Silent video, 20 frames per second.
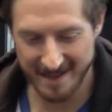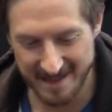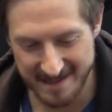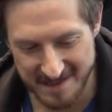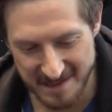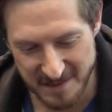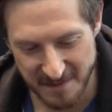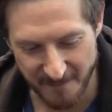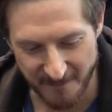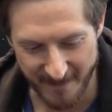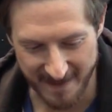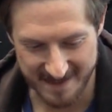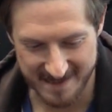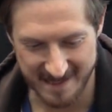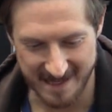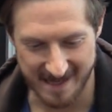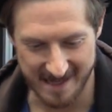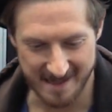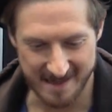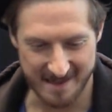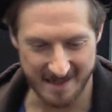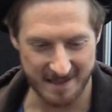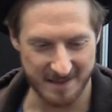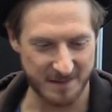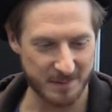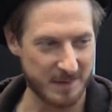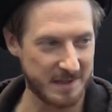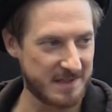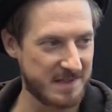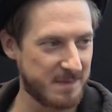think it's such a fascinating thing
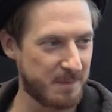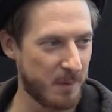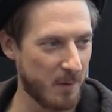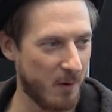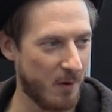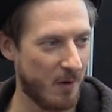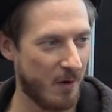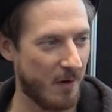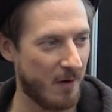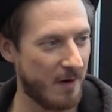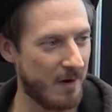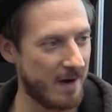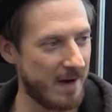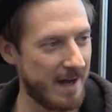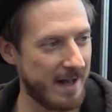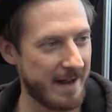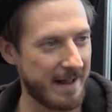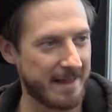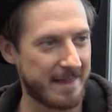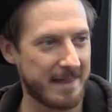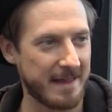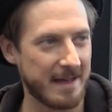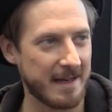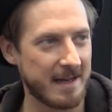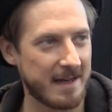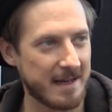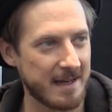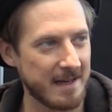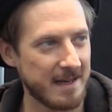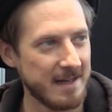to explore, and I
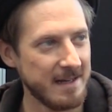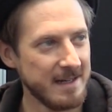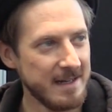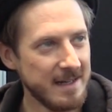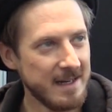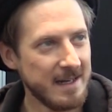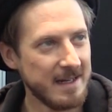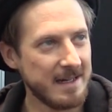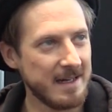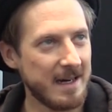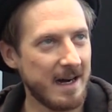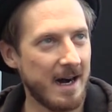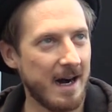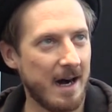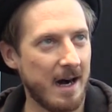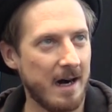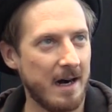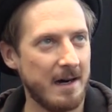think I